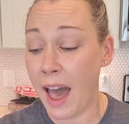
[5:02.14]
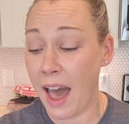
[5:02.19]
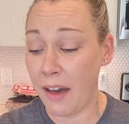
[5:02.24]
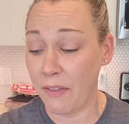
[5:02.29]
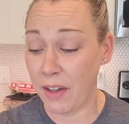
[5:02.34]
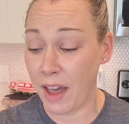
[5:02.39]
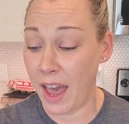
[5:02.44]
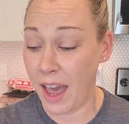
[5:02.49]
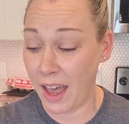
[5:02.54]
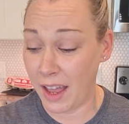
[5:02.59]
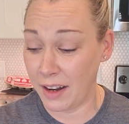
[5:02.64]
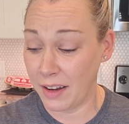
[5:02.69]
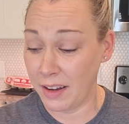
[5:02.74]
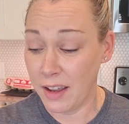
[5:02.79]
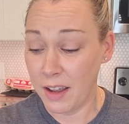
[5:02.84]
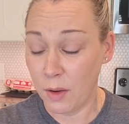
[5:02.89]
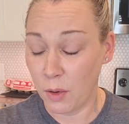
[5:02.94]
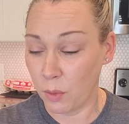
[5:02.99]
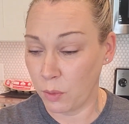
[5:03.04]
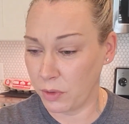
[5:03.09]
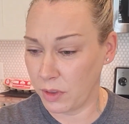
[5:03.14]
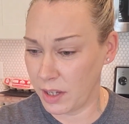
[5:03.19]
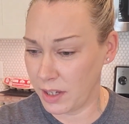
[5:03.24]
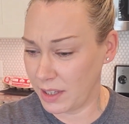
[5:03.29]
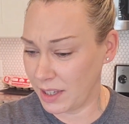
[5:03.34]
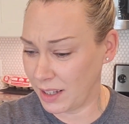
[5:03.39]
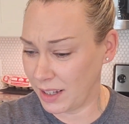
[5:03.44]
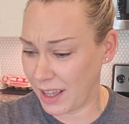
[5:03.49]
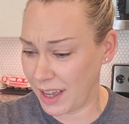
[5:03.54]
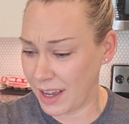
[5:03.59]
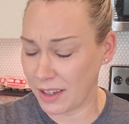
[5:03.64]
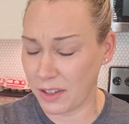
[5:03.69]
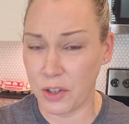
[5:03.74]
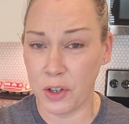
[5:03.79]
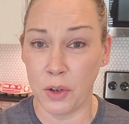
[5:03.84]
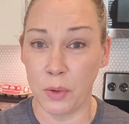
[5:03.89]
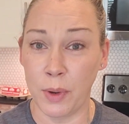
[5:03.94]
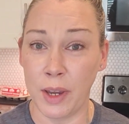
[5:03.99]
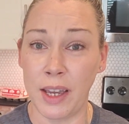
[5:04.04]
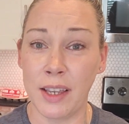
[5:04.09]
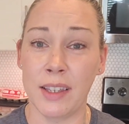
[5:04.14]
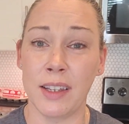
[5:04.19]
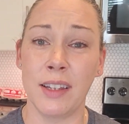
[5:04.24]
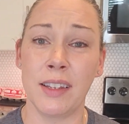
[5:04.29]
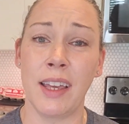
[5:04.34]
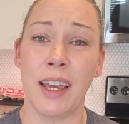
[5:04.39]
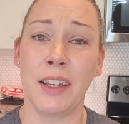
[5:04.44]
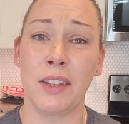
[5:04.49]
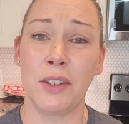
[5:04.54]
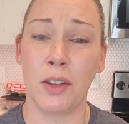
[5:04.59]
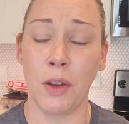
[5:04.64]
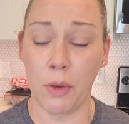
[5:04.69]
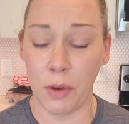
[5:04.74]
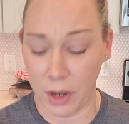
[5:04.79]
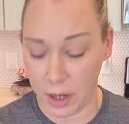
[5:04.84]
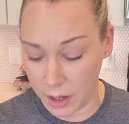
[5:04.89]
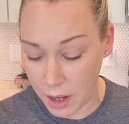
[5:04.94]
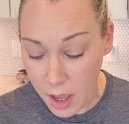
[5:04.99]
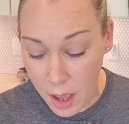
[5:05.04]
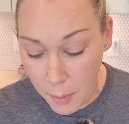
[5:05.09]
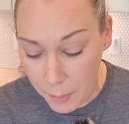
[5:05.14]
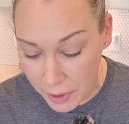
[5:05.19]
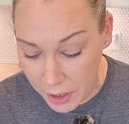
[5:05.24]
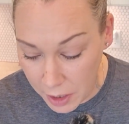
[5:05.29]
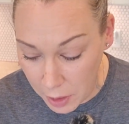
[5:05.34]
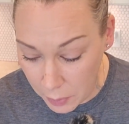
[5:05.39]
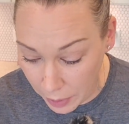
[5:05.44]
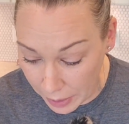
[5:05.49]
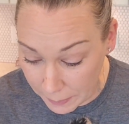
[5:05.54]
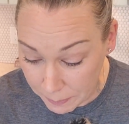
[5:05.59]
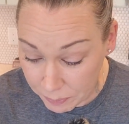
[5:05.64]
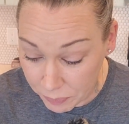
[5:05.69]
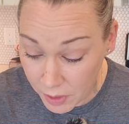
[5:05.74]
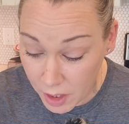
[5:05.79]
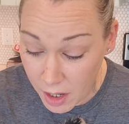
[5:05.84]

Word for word: I haven't had this in like two weeks and it tastes so good. But anyway,